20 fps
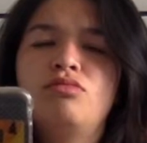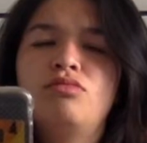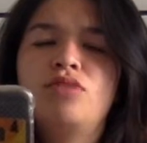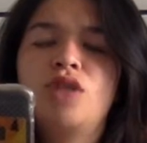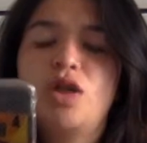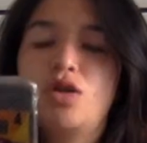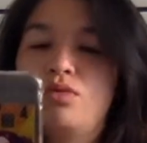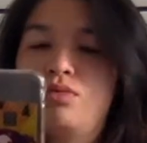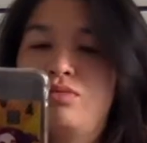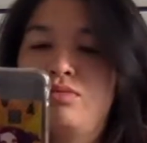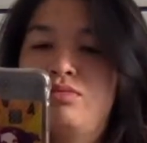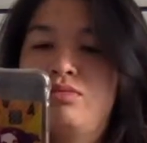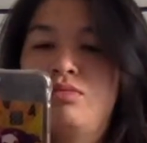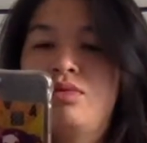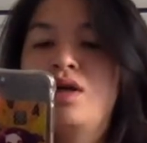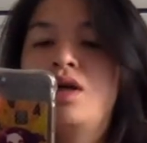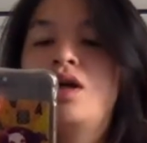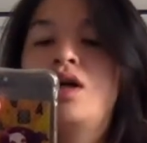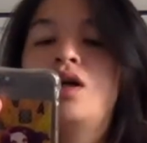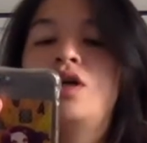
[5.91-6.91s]
No.
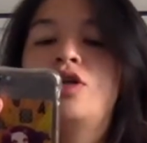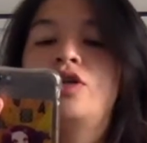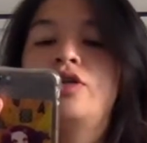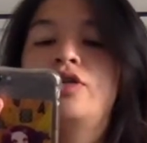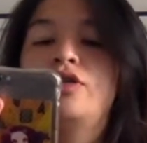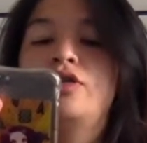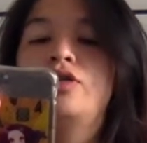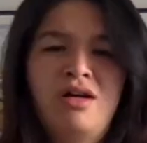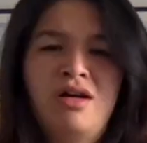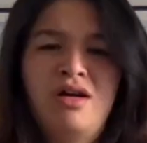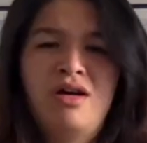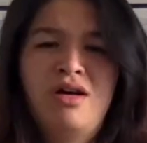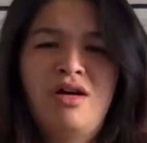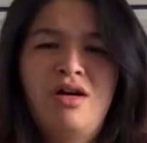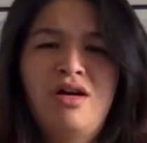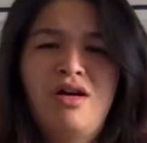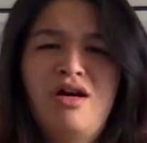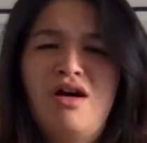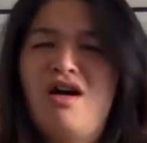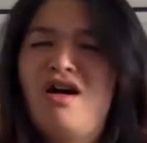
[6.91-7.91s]

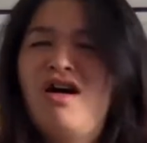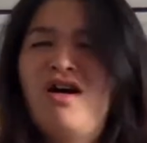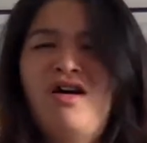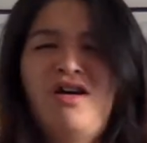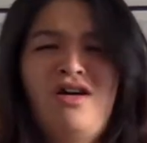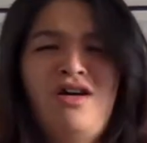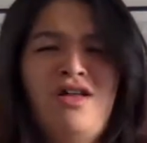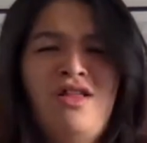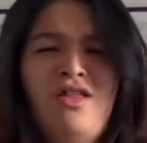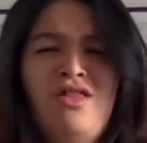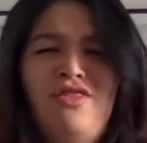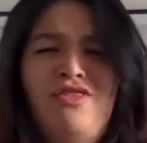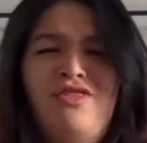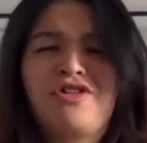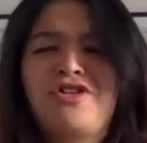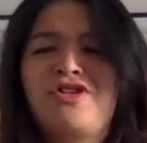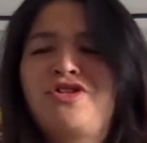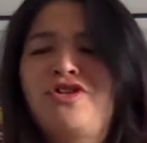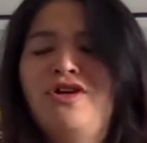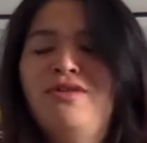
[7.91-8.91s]
Oh, the
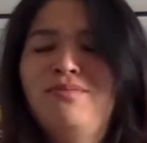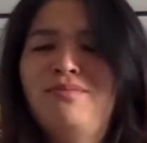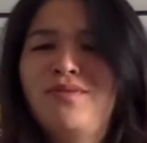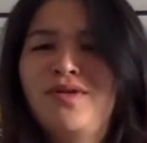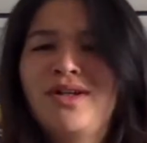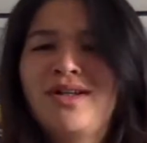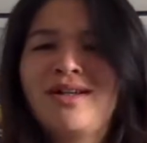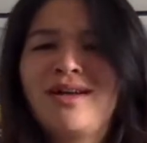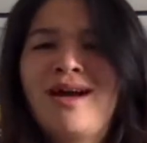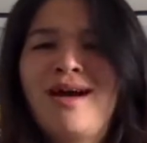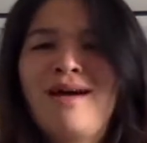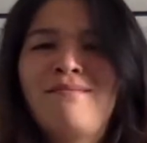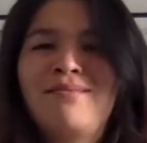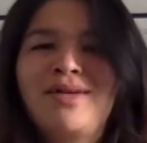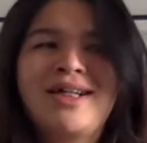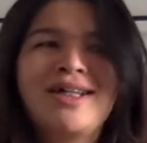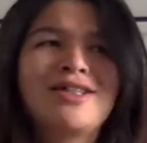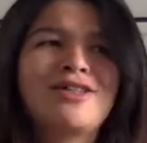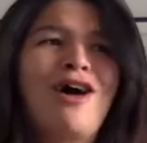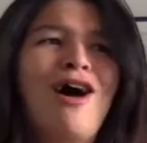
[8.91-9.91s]
notebook?
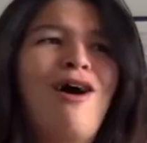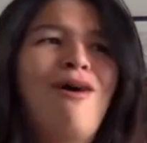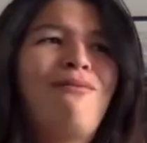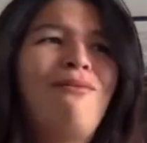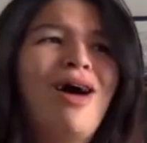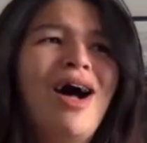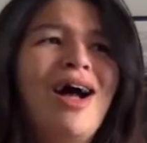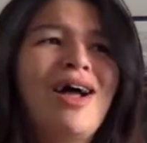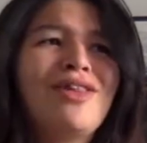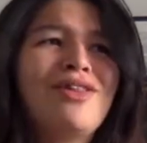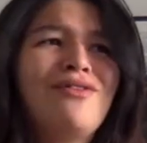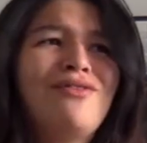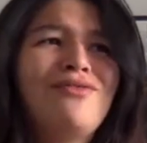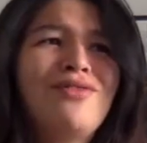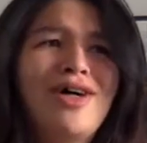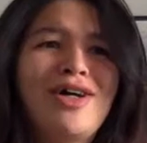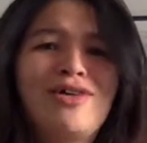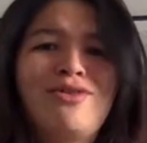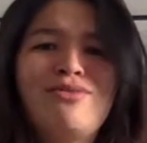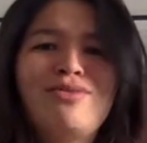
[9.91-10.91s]
Because why the
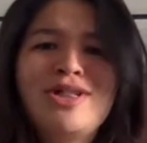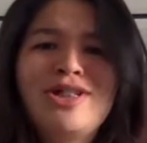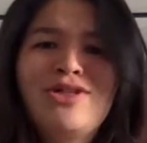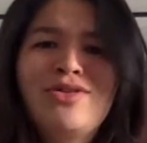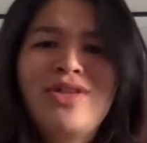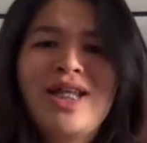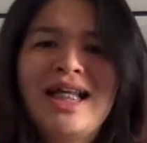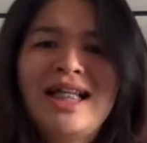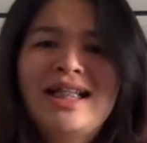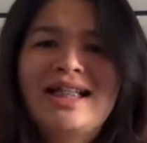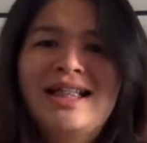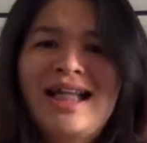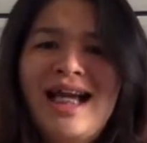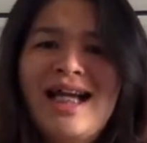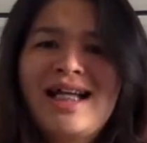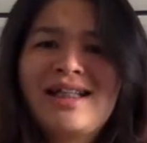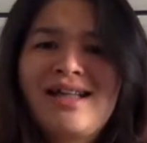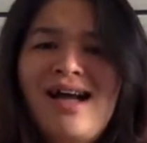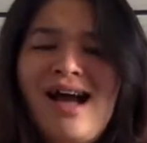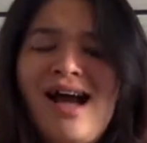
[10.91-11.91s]
fuck would you let
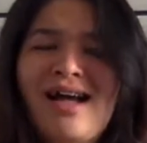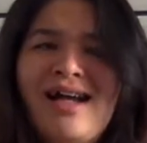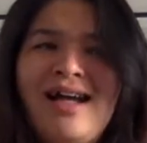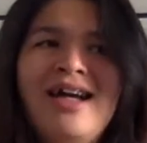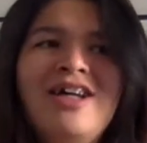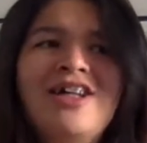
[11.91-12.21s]
Jack die?